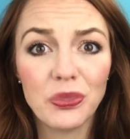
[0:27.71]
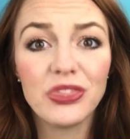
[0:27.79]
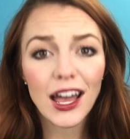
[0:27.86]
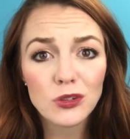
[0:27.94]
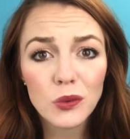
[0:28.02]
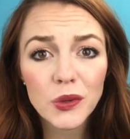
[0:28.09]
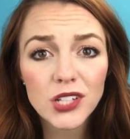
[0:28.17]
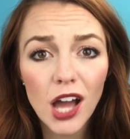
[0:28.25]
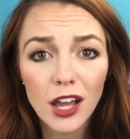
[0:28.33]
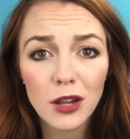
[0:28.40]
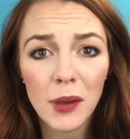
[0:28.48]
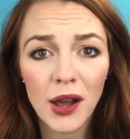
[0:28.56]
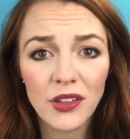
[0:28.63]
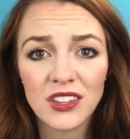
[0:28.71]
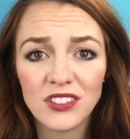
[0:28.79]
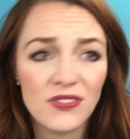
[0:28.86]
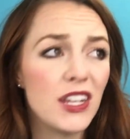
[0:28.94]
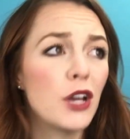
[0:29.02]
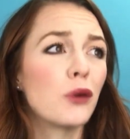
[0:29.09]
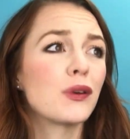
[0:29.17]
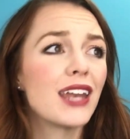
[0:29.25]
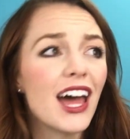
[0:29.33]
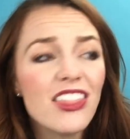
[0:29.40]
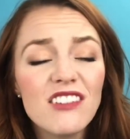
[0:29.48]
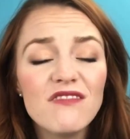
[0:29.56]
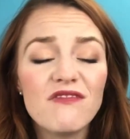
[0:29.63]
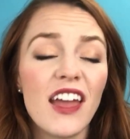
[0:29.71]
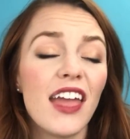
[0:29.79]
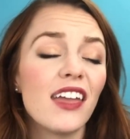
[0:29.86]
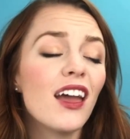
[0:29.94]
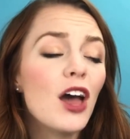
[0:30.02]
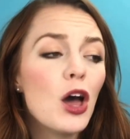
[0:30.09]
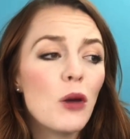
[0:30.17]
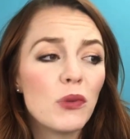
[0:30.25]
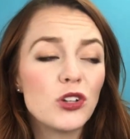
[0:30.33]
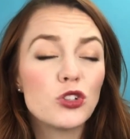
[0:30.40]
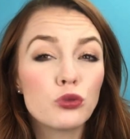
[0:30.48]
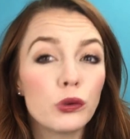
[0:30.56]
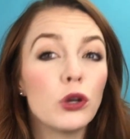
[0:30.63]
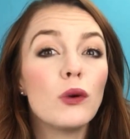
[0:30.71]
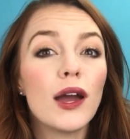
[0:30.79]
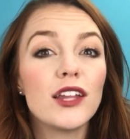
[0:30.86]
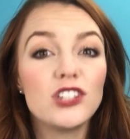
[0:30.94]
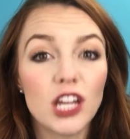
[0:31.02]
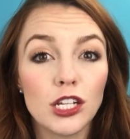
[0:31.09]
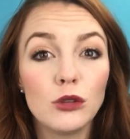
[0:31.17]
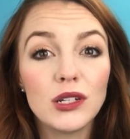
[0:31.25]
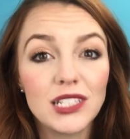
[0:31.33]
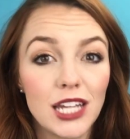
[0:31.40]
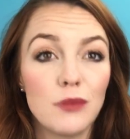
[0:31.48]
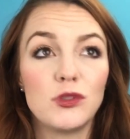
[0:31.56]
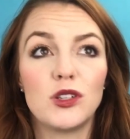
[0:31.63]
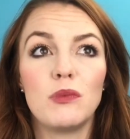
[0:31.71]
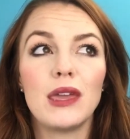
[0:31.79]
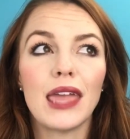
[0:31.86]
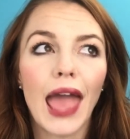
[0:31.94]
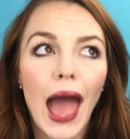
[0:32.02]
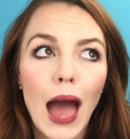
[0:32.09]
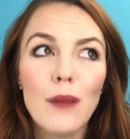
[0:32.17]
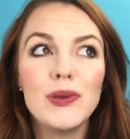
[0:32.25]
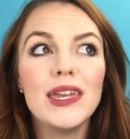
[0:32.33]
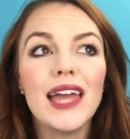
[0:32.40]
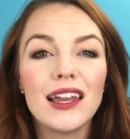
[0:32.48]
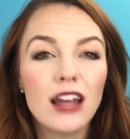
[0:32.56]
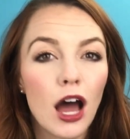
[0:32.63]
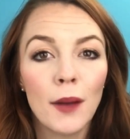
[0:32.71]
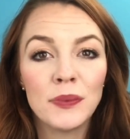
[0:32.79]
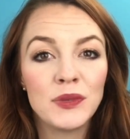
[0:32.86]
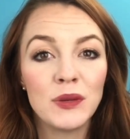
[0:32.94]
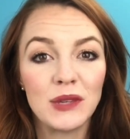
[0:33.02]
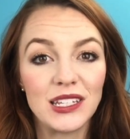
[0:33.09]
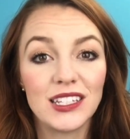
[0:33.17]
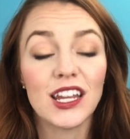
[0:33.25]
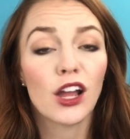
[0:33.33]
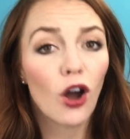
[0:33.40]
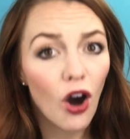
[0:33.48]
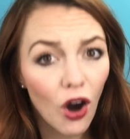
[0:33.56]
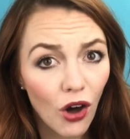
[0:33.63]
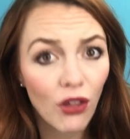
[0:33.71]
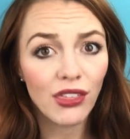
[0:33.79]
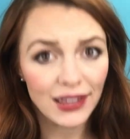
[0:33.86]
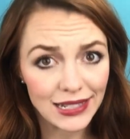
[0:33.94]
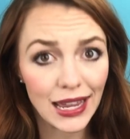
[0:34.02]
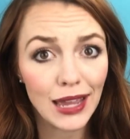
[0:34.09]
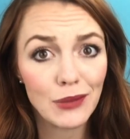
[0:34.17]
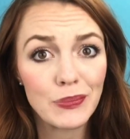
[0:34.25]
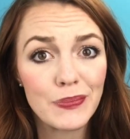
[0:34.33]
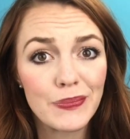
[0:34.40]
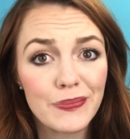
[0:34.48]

That's what we're talking about in this video. Nothing fake, but true and genuine tips to being happy and optimistic all the time.